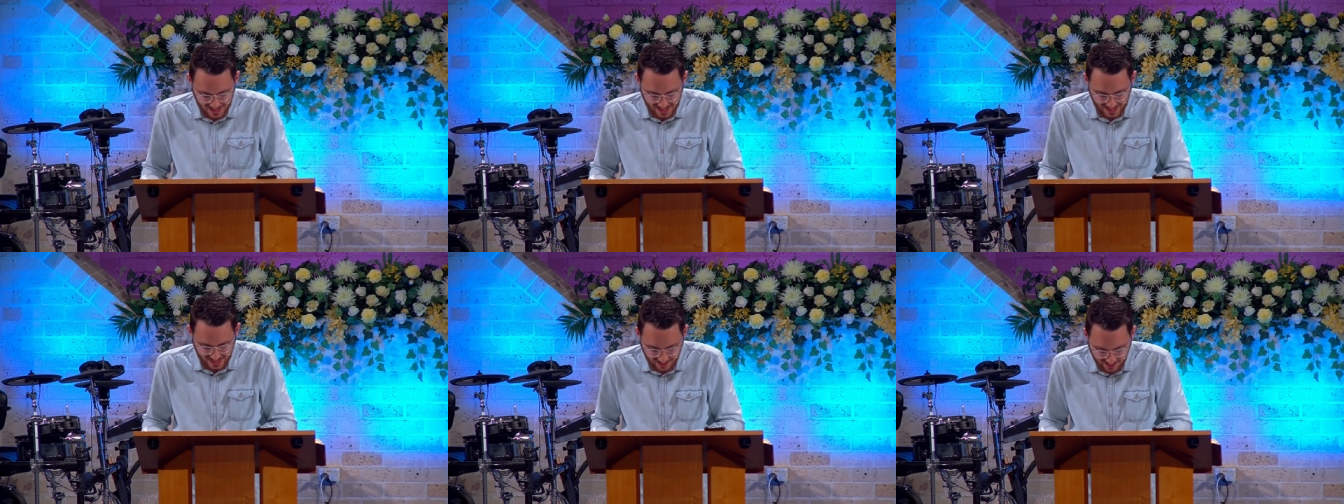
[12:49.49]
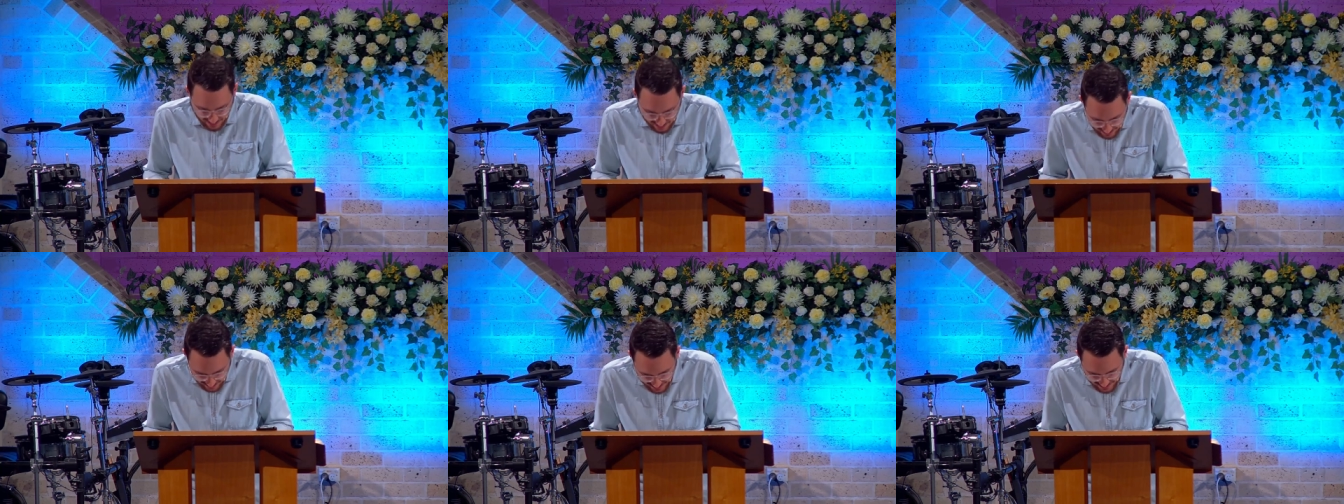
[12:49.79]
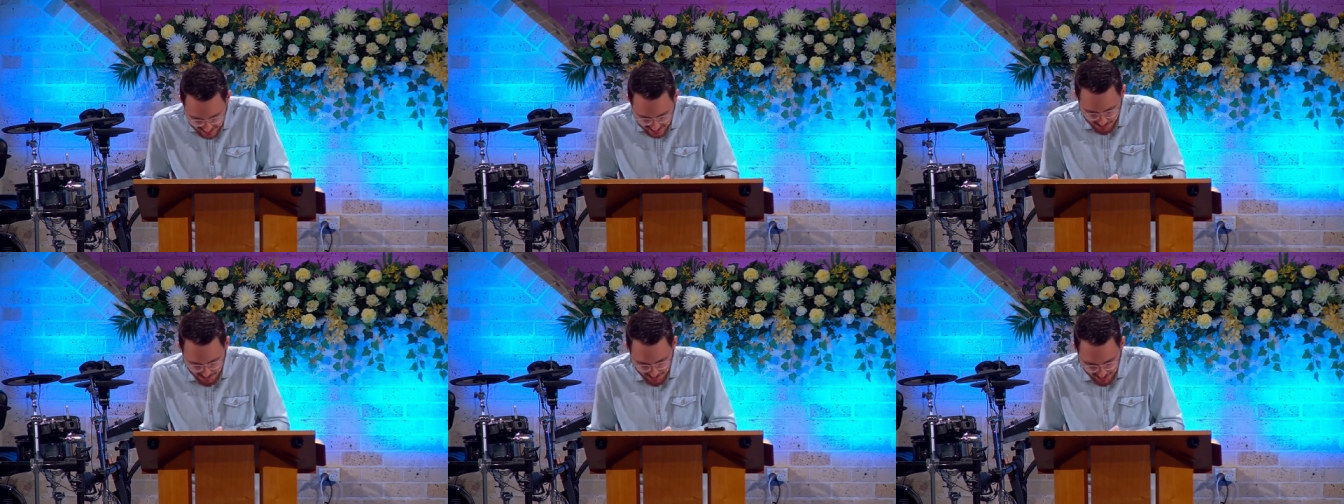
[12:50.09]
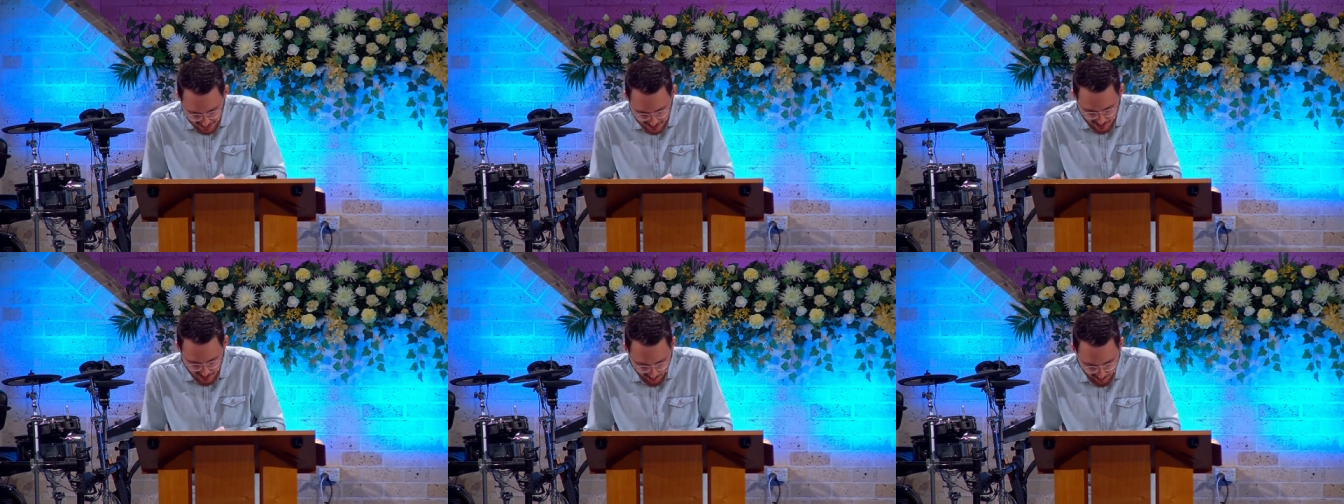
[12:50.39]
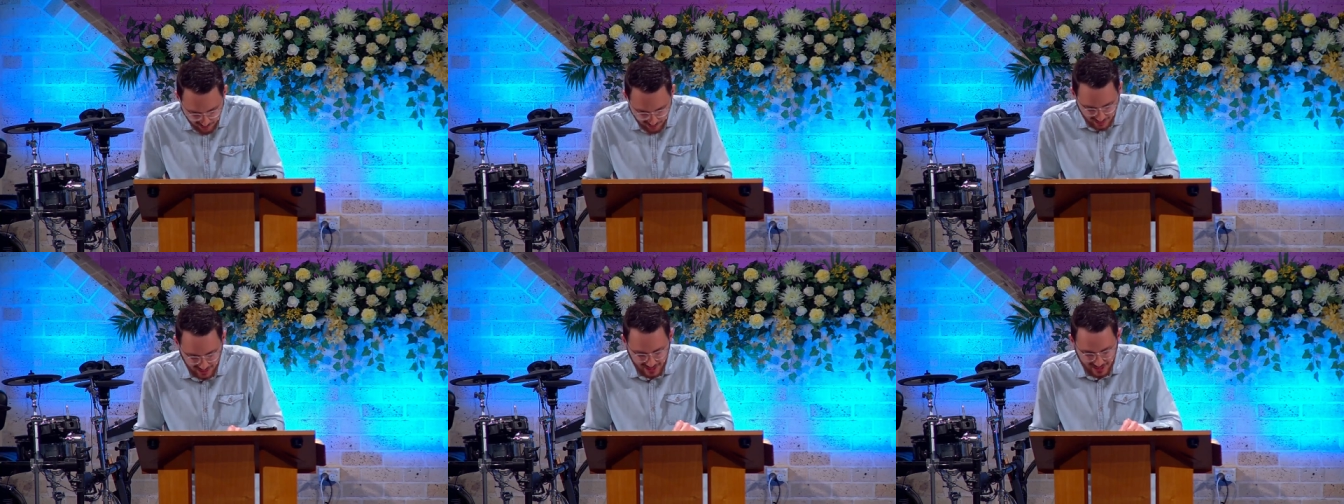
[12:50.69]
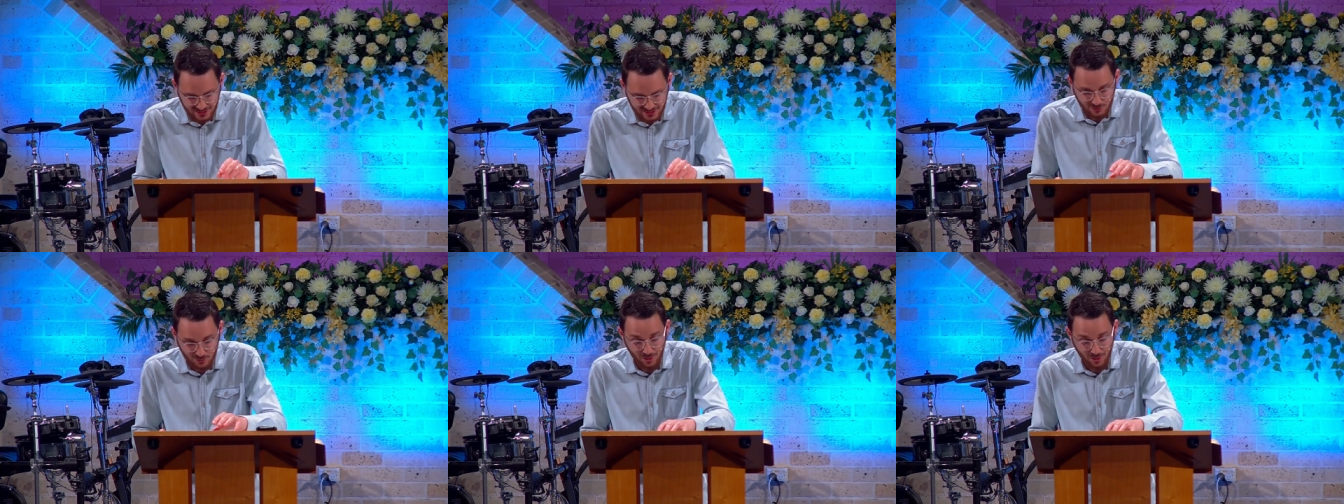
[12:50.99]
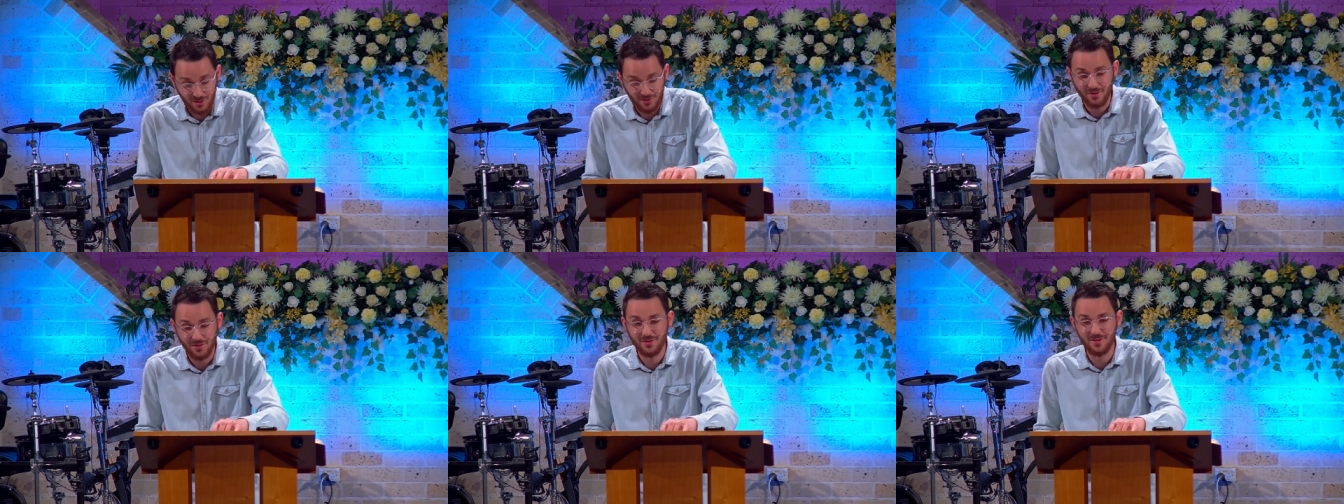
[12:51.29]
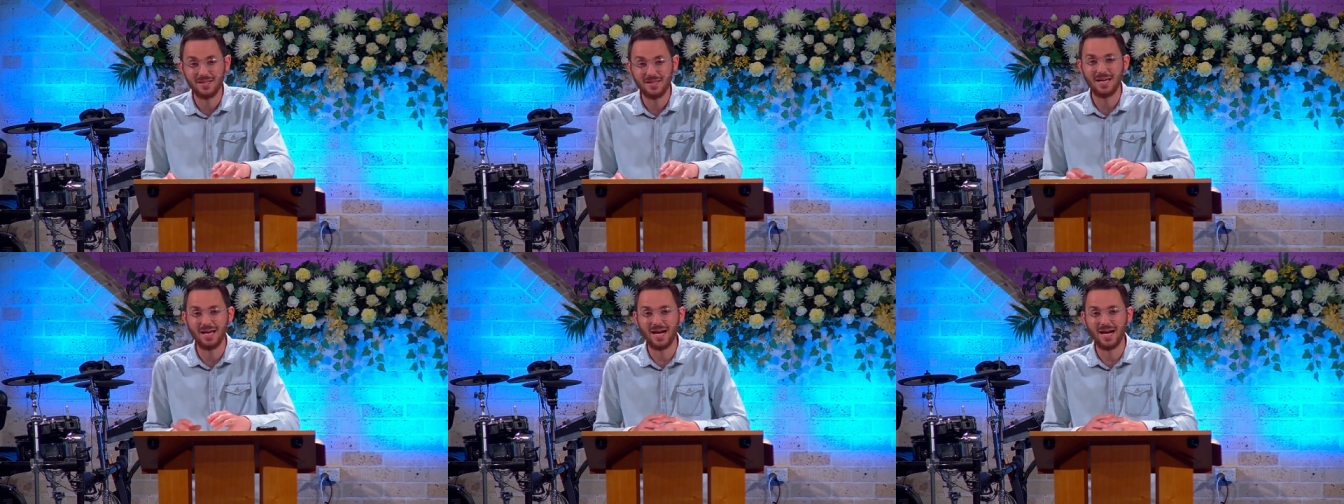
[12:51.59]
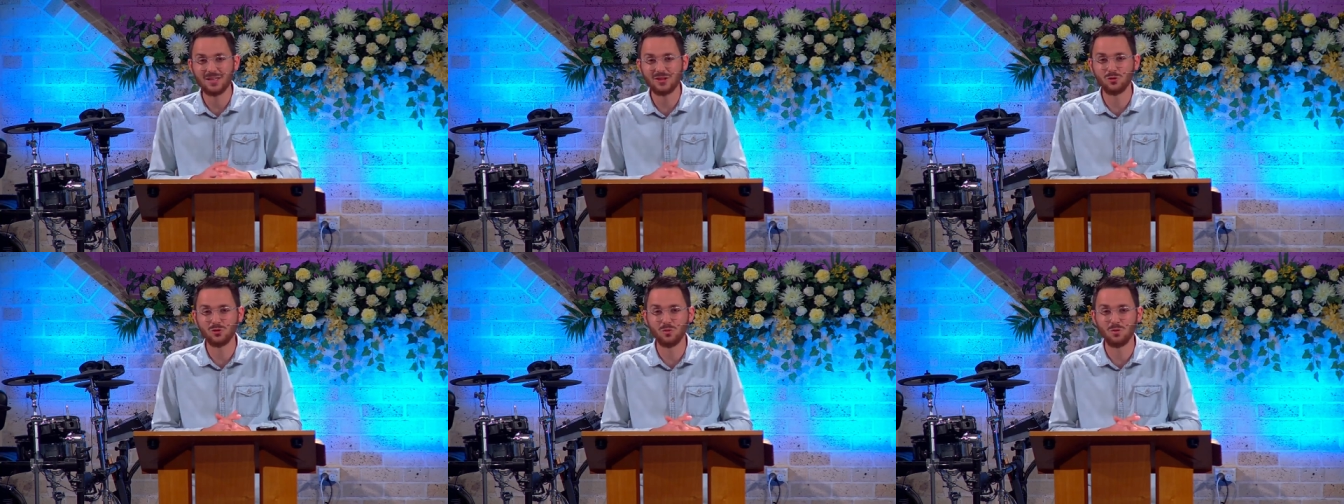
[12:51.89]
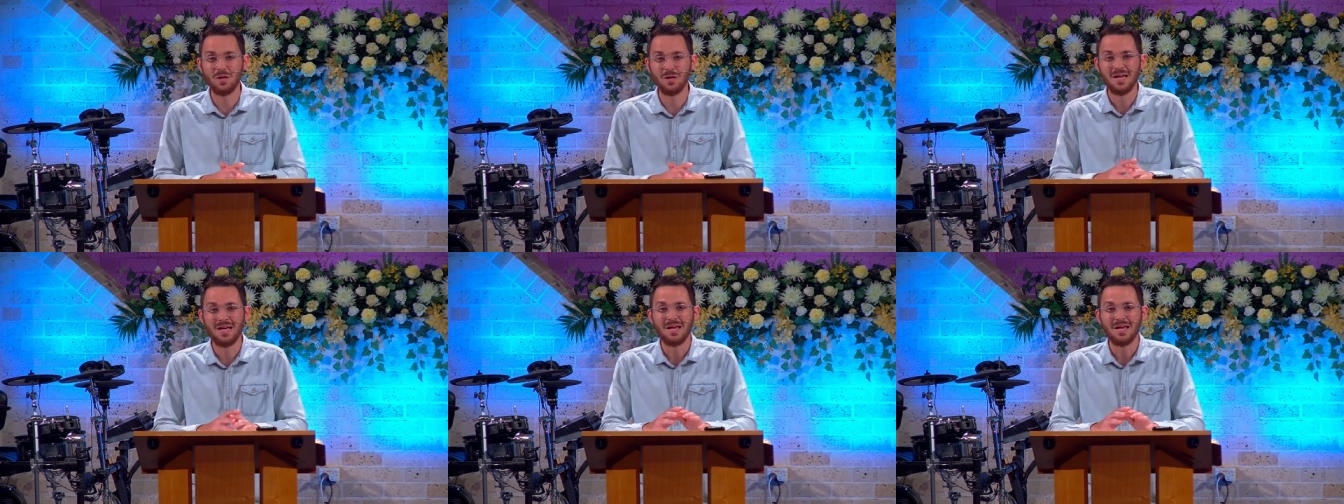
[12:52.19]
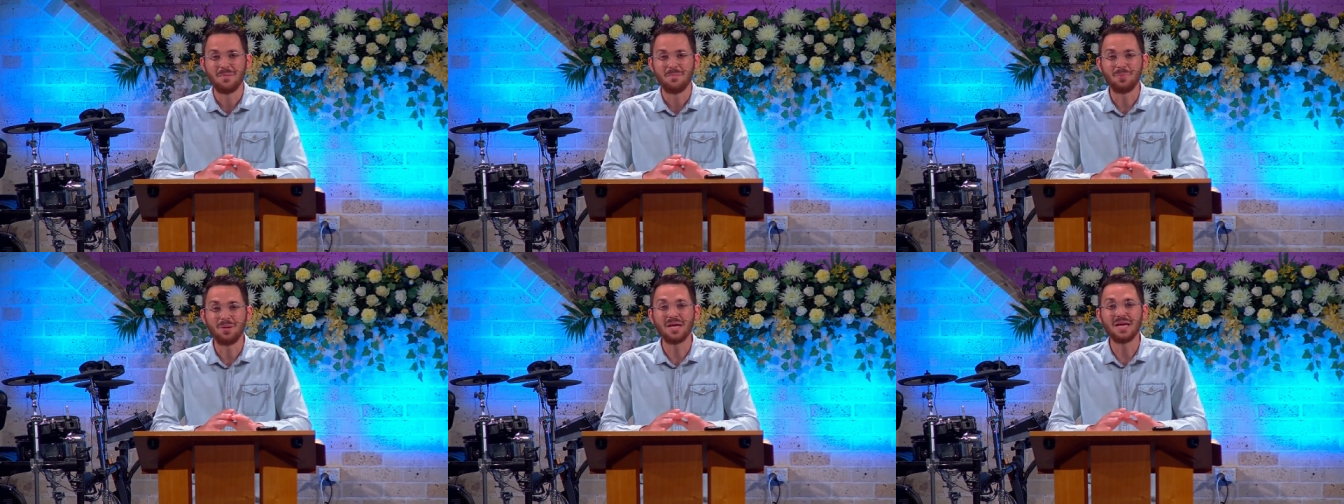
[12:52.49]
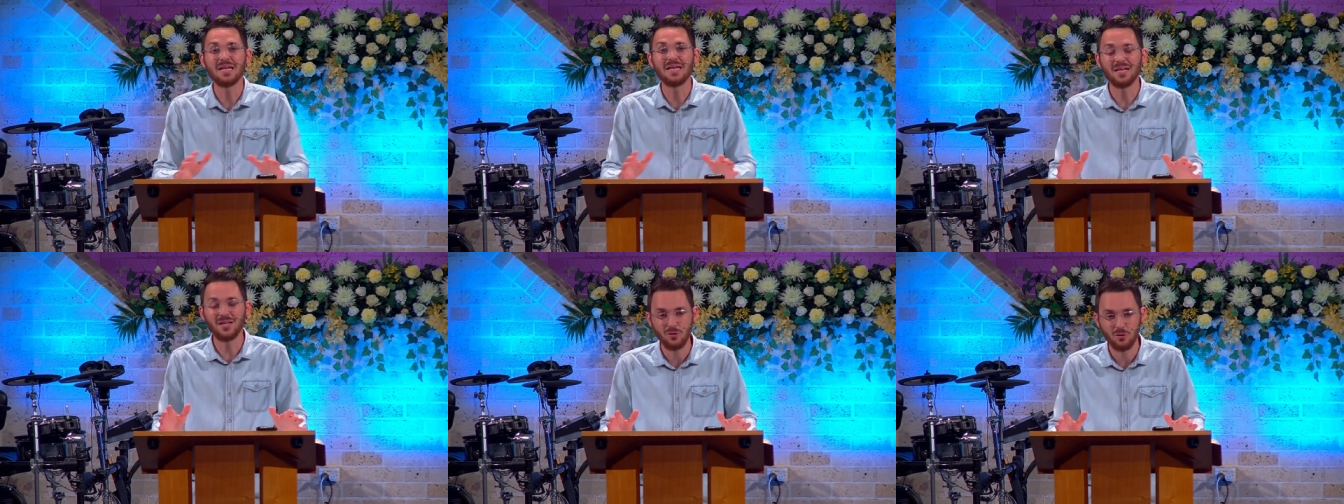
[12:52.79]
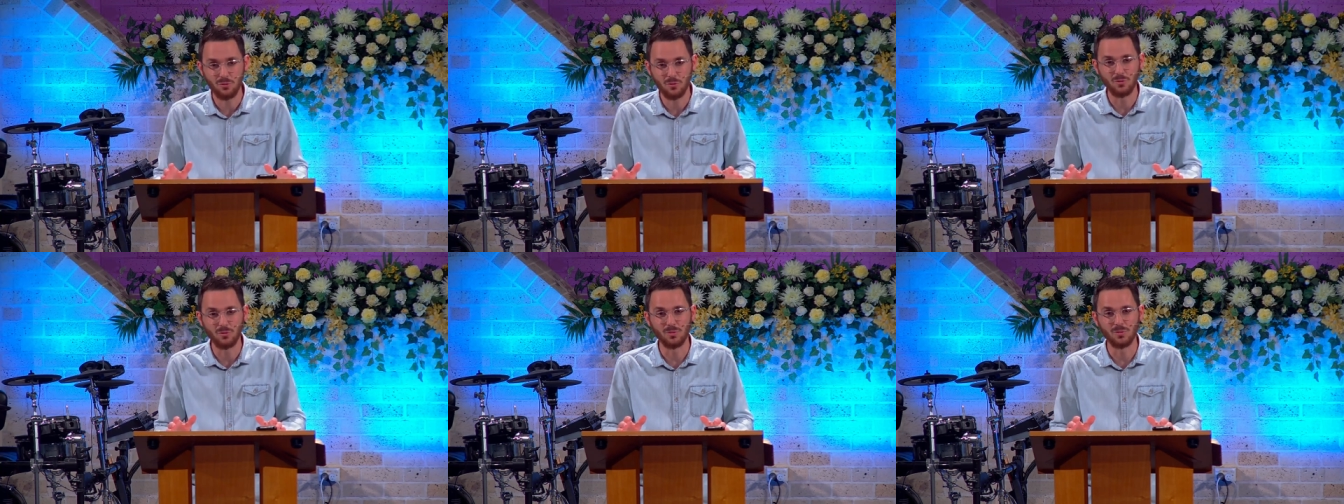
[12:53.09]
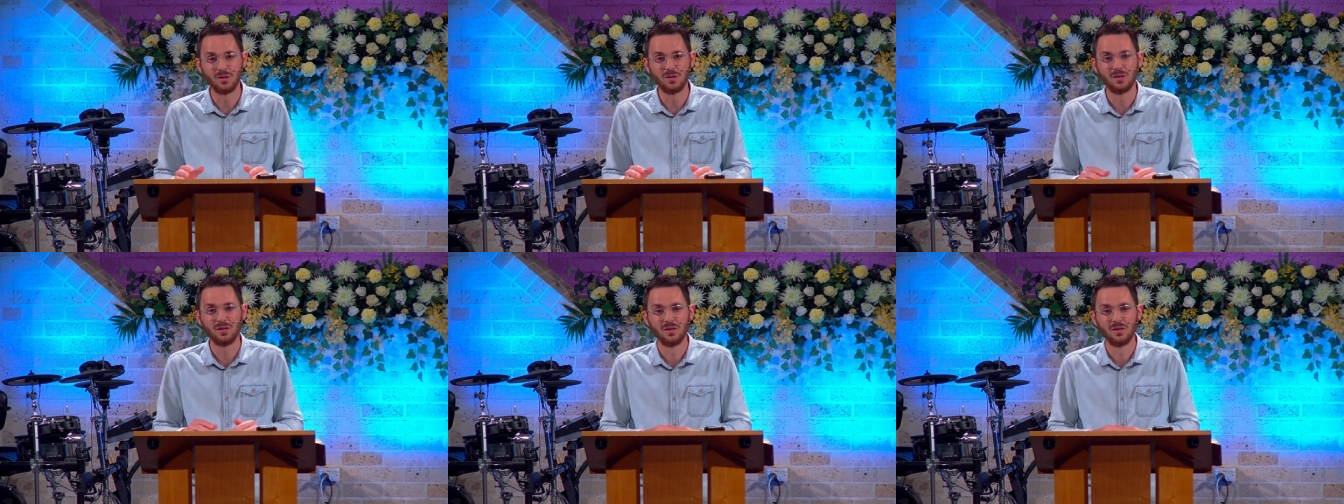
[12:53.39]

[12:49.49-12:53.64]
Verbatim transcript: And last but not least, rather, the actual pinnacle